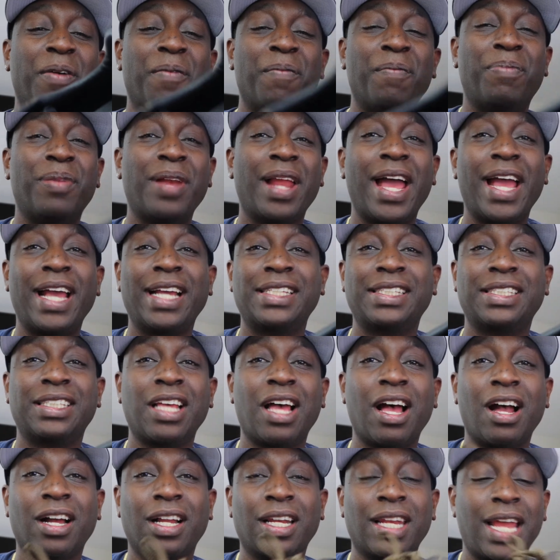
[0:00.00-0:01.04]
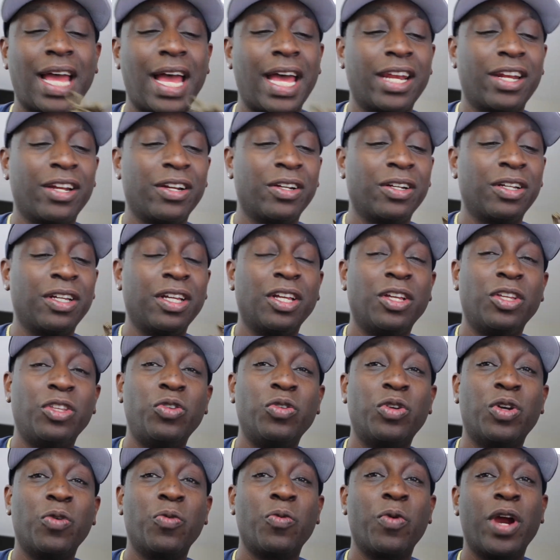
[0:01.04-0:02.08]
black sock liner.
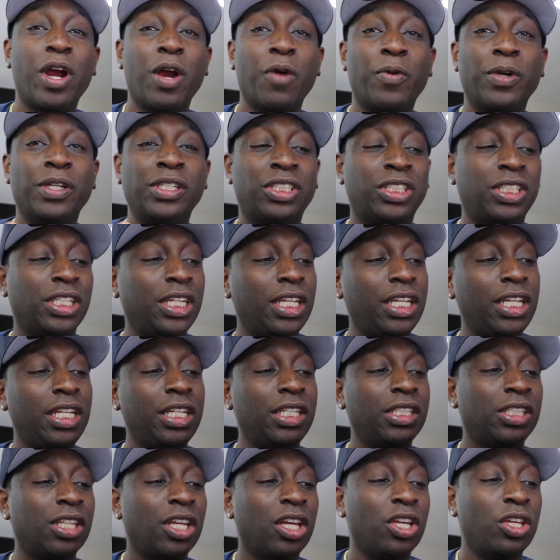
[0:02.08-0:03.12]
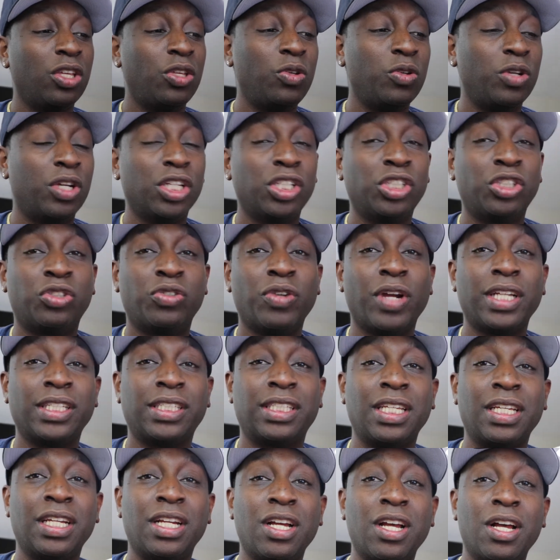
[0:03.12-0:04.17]
You can wear it with jeans, you can
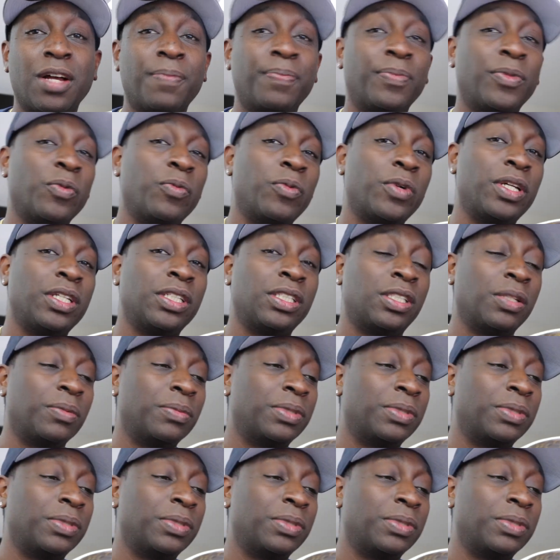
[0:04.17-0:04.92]
dress it up with some